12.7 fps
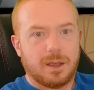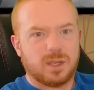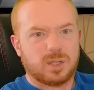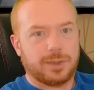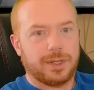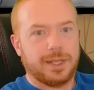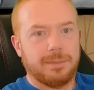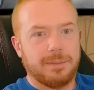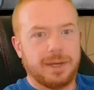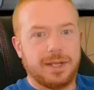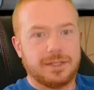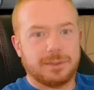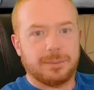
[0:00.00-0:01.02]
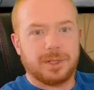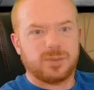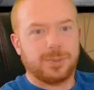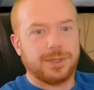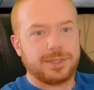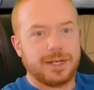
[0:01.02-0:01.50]
Australian mines are
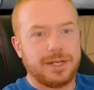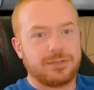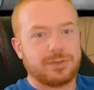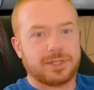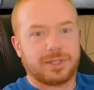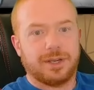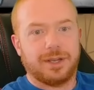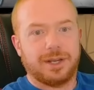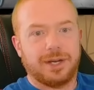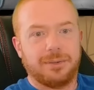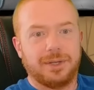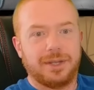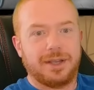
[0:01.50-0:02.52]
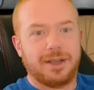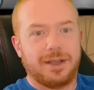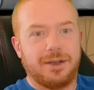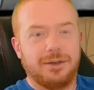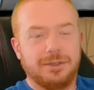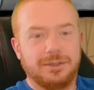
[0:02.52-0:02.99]
much more dangerous. Oh, here we
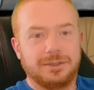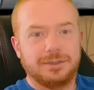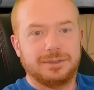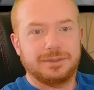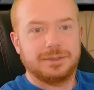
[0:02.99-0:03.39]
go.